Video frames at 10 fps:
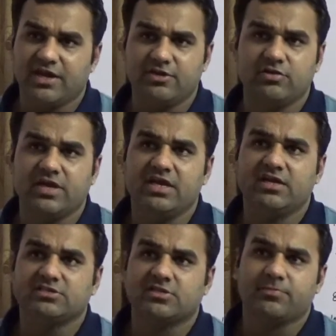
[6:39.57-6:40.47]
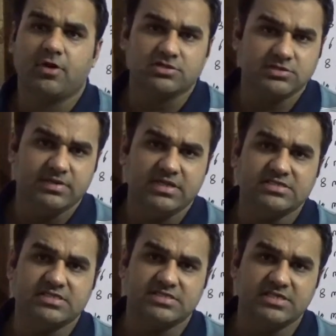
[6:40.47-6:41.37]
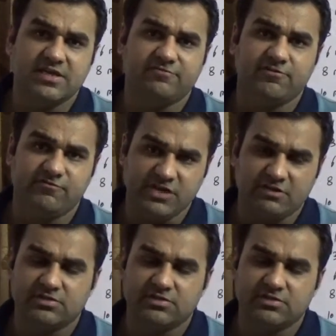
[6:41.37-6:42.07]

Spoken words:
and today it is approximately 68.50,